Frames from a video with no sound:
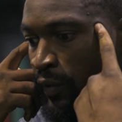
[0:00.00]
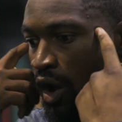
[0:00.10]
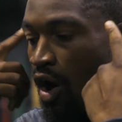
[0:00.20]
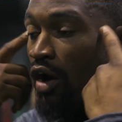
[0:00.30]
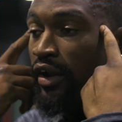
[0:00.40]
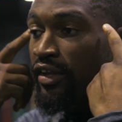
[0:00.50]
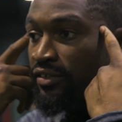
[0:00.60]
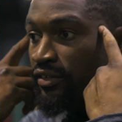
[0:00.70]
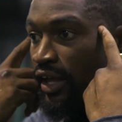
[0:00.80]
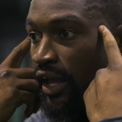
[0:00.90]
harness
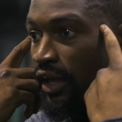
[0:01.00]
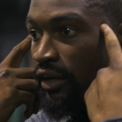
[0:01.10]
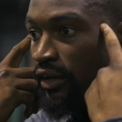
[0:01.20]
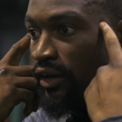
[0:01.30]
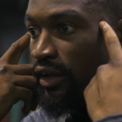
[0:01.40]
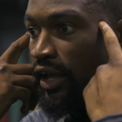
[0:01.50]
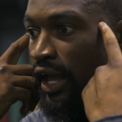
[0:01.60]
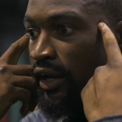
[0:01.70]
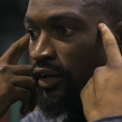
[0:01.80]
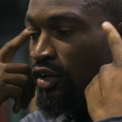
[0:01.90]

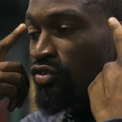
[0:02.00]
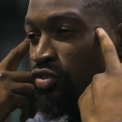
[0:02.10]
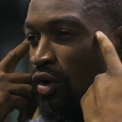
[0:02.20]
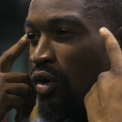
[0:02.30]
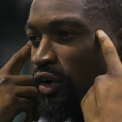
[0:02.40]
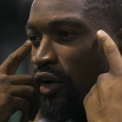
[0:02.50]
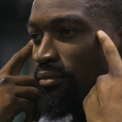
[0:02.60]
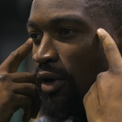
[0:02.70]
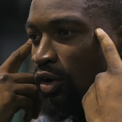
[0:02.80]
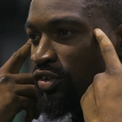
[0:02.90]
and control your
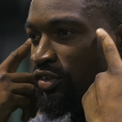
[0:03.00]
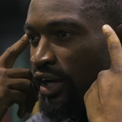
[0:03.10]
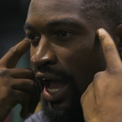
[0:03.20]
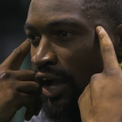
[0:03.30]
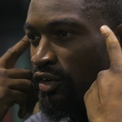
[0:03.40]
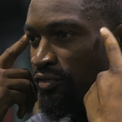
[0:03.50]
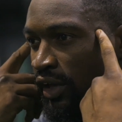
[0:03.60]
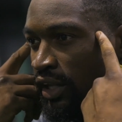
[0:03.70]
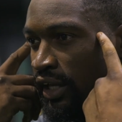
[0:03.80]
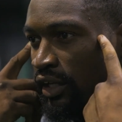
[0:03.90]
emotions and how you're
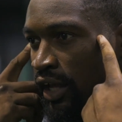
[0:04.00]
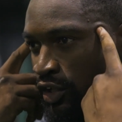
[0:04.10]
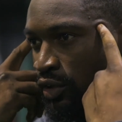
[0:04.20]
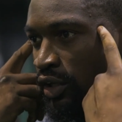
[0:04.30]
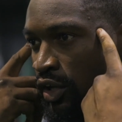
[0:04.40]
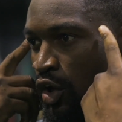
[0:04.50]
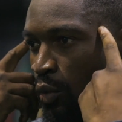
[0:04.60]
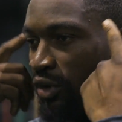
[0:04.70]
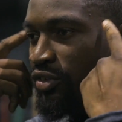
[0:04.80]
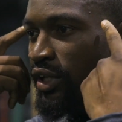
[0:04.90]
feeling. And you can,
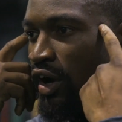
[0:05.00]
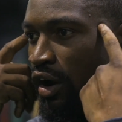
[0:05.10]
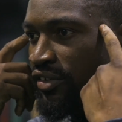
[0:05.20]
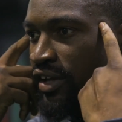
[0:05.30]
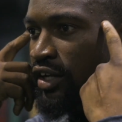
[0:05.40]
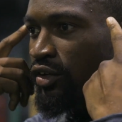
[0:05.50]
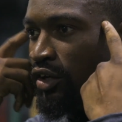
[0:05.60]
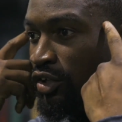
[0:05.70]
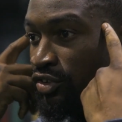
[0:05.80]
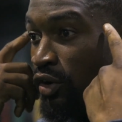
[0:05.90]
once you really harness that and you can
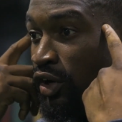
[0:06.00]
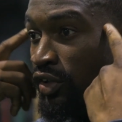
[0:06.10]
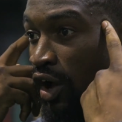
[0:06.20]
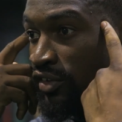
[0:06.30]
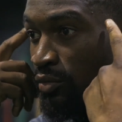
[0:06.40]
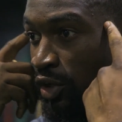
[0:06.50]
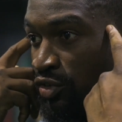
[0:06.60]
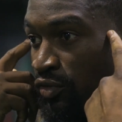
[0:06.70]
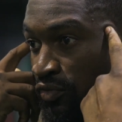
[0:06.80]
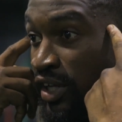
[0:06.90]
control your thoughts and what you
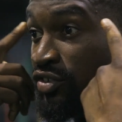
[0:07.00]
feed